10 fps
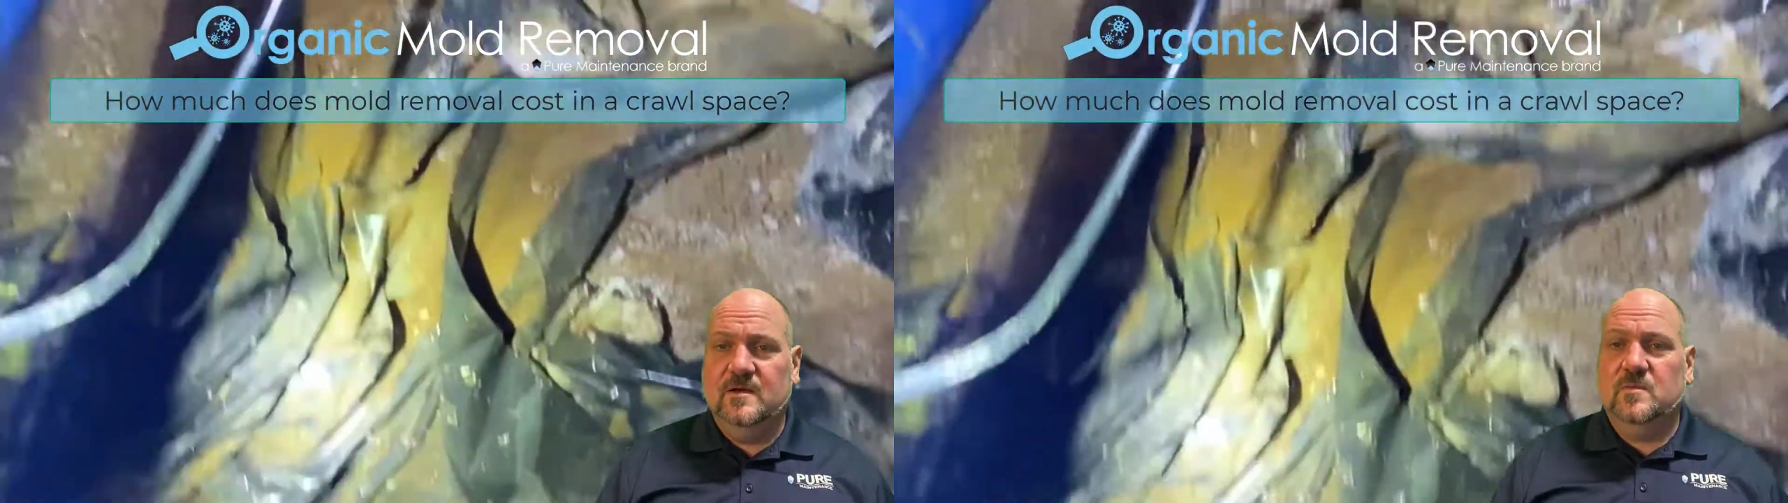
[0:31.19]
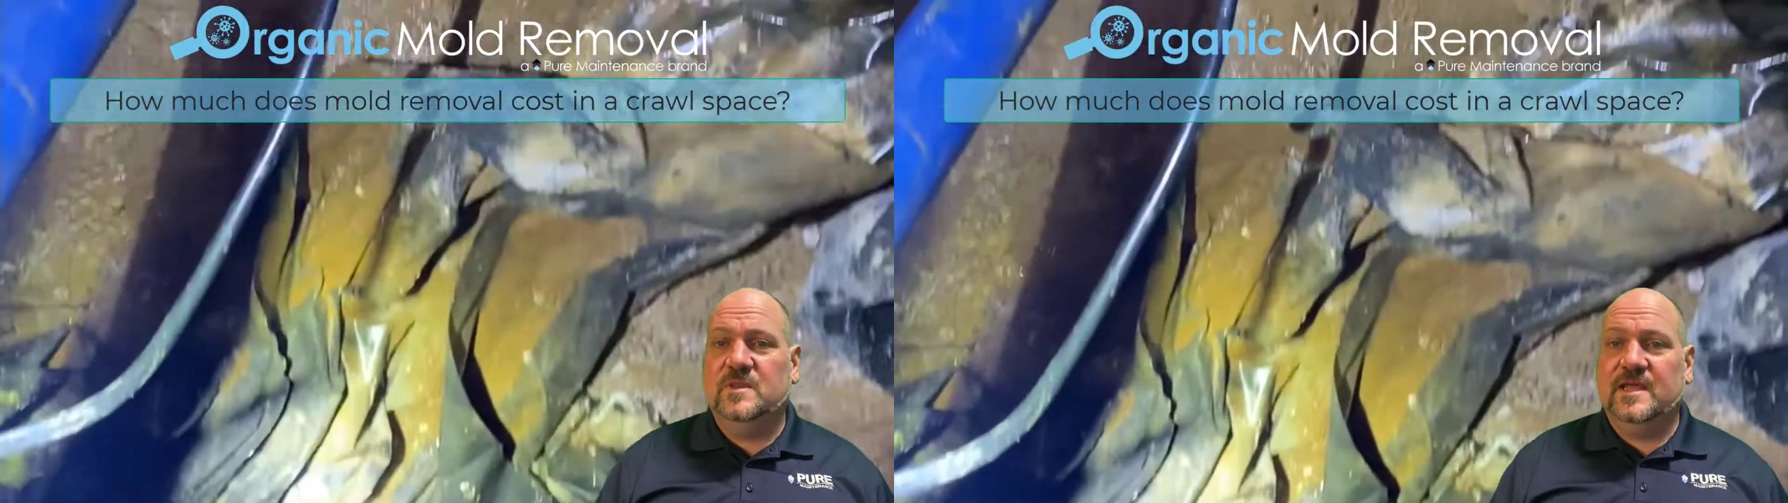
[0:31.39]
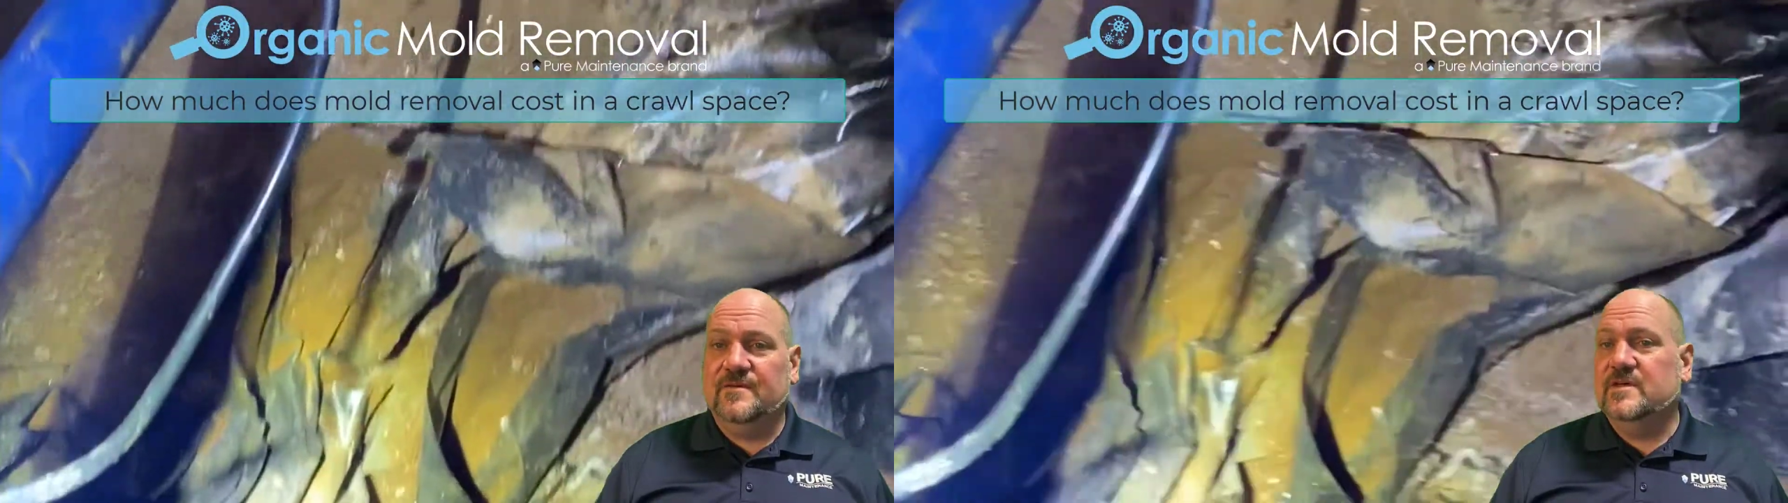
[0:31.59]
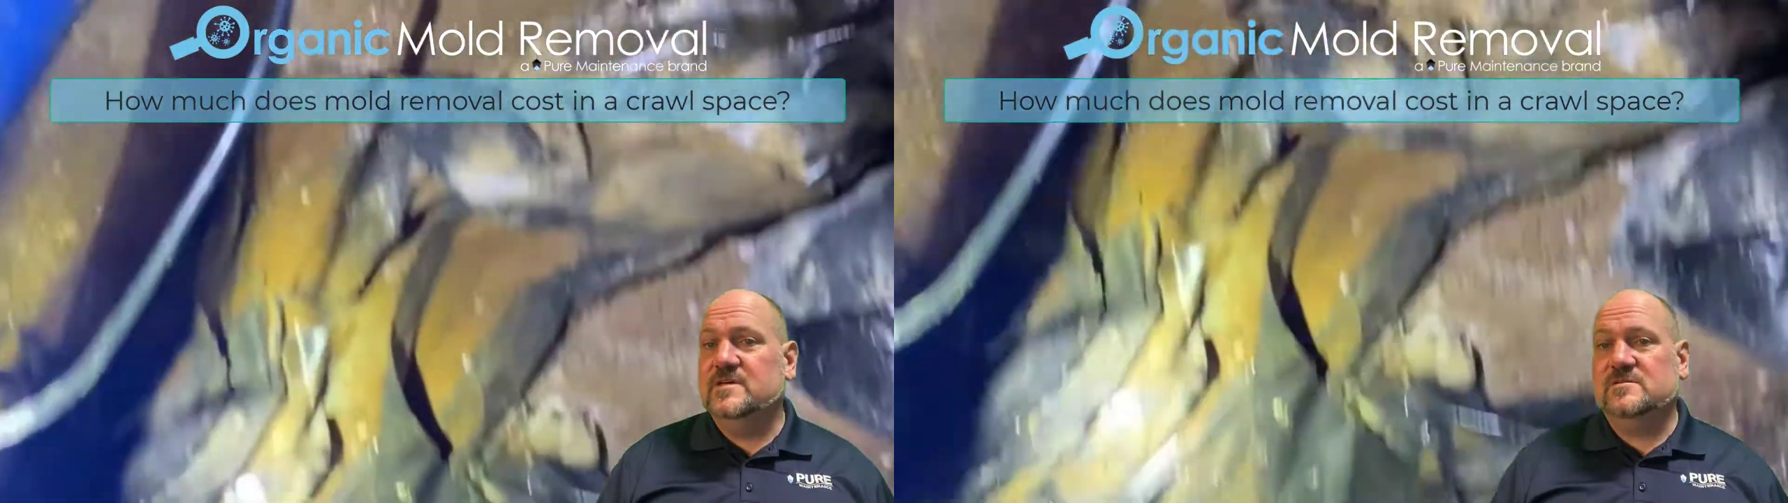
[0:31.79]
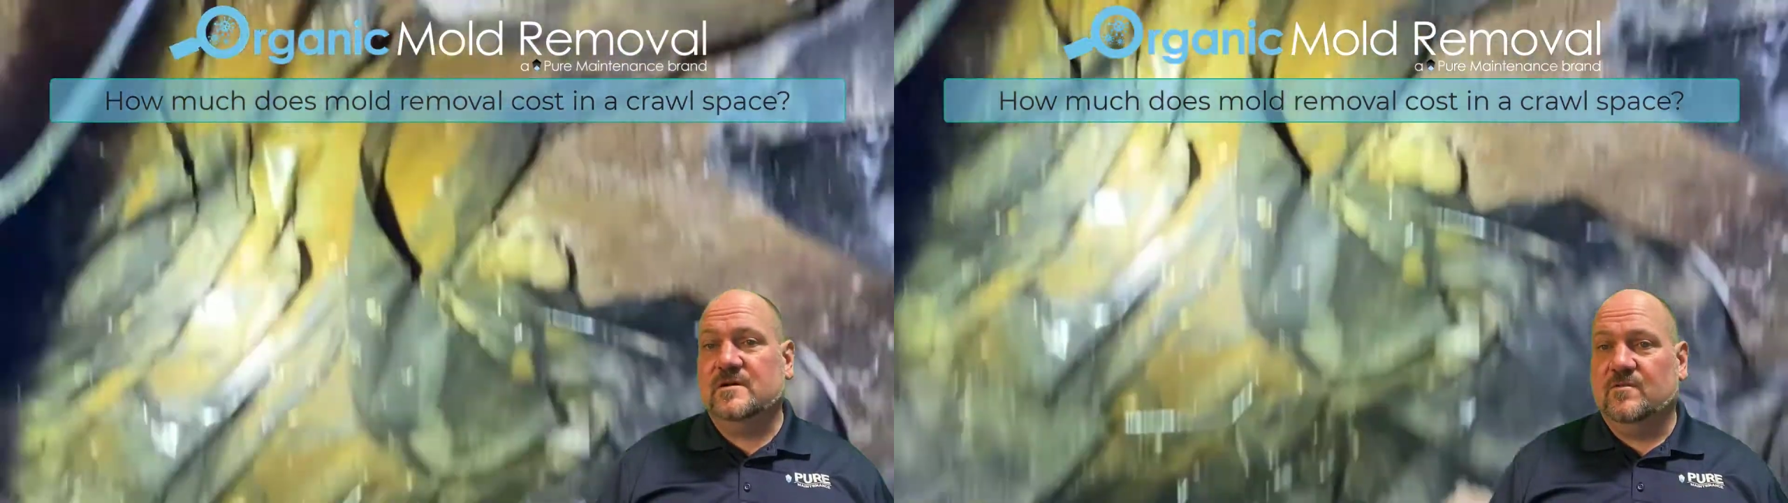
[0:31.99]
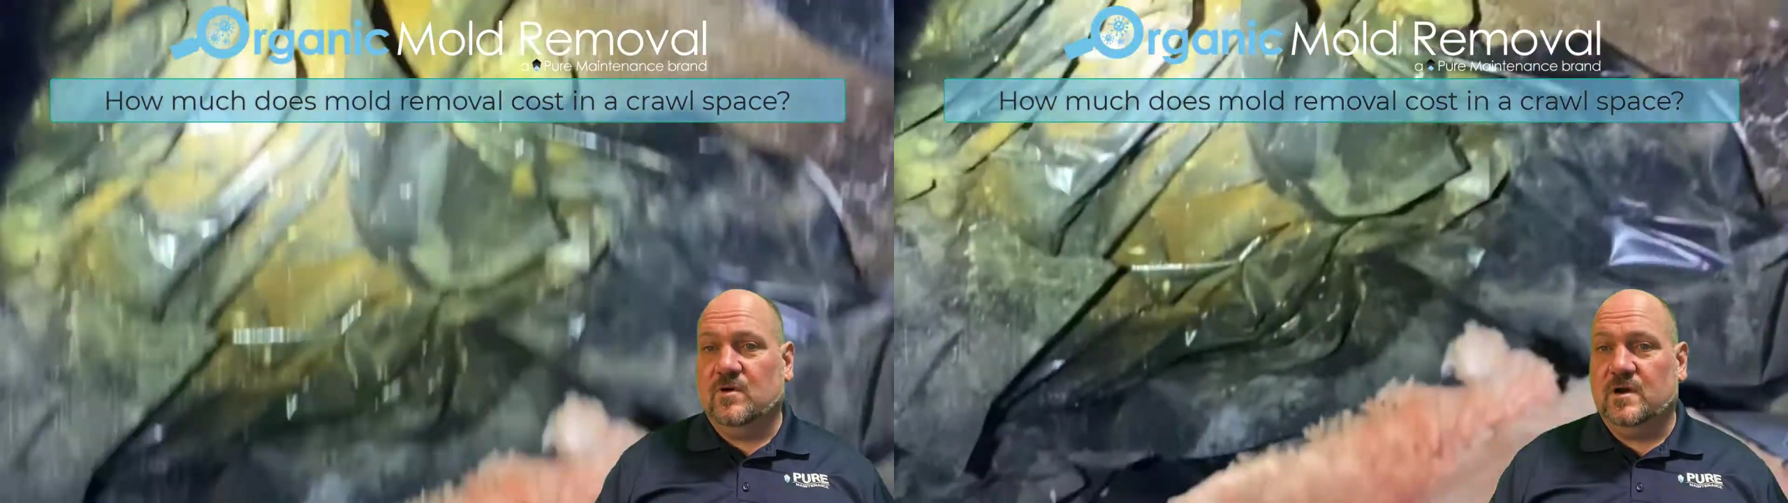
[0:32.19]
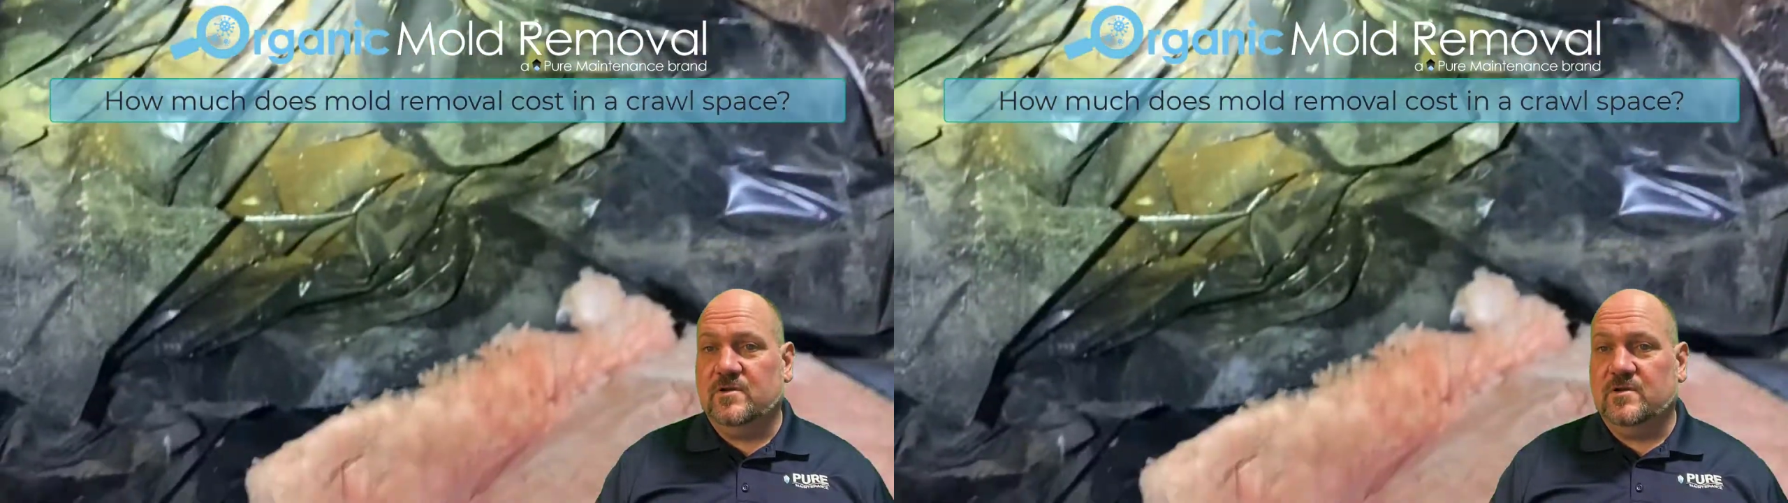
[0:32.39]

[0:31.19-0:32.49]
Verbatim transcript: but they have a history of water.